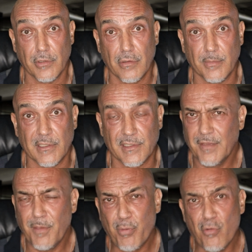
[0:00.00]
on humans.
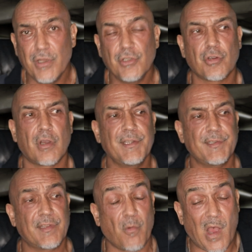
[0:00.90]
But the prudent
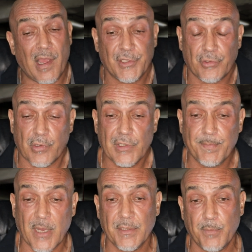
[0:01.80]
choice, the wise choice,
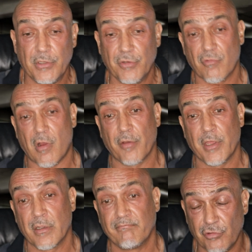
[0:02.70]
might be to
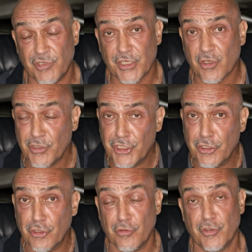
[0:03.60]
rather to just
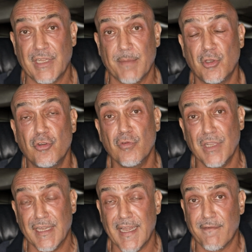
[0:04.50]
continue to step 2
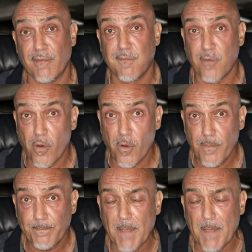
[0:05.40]
in level 4,